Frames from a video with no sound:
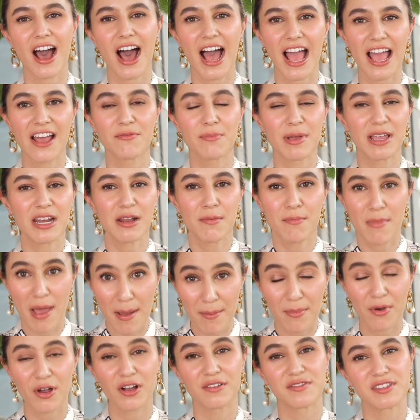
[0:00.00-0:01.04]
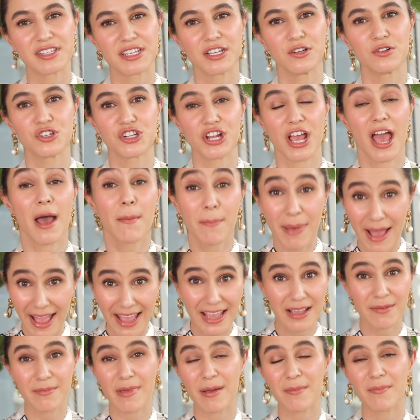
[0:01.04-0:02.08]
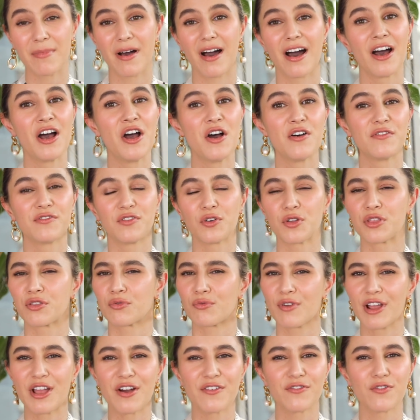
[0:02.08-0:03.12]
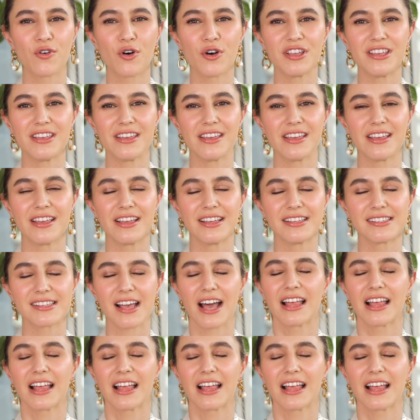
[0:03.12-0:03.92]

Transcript: I have been a member of Skillshare, a paying member for three or four years.